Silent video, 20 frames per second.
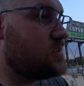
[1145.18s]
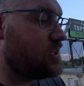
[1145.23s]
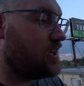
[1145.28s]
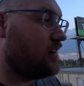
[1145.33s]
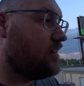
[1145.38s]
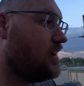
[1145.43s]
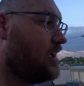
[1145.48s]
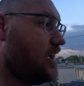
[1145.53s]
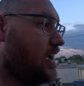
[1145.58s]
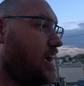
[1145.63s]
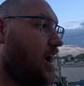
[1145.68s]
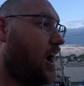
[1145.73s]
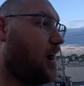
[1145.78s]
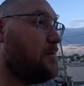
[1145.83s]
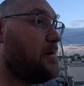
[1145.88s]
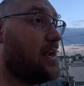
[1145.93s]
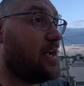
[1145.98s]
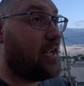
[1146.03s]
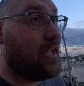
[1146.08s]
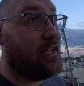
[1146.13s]
So I
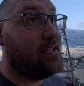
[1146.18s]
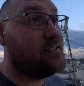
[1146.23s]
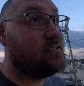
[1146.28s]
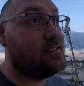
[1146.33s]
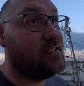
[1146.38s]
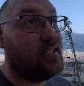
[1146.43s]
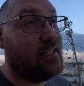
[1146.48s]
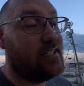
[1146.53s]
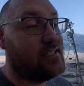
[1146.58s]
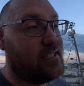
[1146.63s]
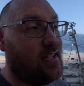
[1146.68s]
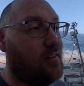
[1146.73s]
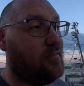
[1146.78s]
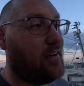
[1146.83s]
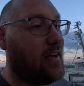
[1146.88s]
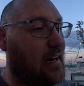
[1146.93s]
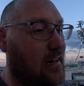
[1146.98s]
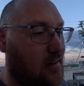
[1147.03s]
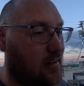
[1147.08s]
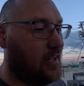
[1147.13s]
mean, I guess at least
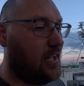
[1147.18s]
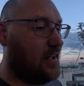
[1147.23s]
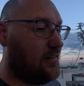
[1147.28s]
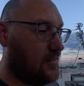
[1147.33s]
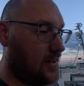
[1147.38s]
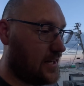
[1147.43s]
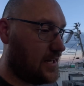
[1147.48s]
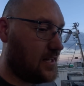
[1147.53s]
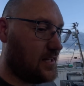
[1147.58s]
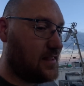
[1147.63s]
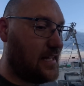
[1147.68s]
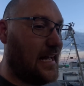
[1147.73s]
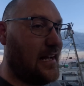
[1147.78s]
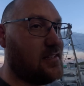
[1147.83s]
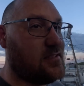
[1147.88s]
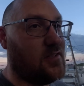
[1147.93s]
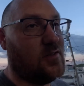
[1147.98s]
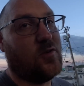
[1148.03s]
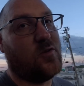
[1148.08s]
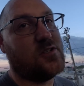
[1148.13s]
Elvira will have like
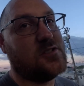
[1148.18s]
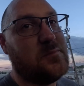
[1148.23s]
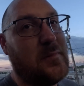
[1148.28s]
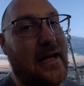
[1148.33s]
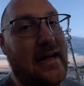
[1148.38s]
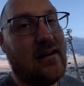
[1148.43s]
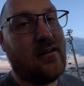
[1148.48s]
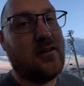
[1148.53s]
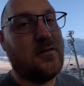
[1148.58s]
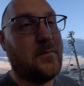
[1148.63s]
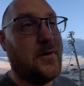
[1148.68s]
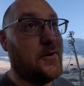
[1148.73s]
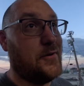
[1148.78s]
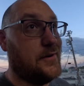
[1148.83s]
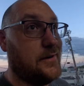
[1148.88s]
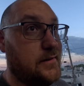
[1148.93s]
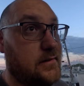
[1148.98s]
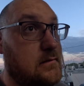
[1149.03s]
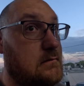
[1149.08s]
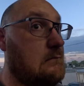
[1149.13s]
1,000 horsepower
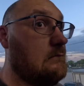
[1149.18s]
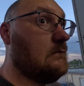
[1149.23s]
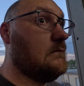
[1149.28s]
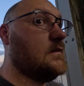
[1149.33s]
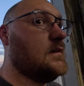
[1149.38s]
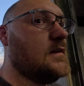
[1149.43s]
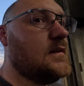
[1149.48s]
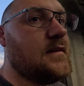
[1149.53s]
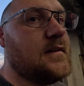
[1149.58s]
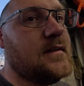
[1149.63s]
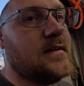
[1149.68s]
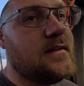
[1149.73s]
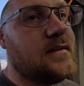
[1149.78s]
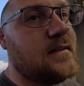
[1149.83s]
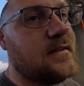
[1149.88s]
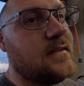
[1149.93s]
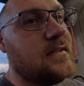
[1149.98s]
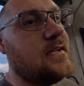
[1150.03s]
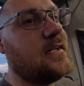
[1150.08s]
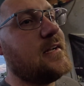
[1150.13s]
motor,
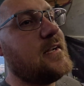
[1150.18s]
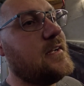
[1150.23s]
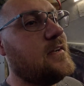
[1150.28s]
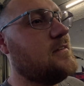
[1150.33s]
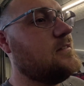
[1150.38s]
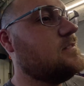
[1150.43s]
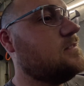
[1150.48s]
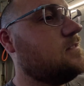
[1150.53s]
you know,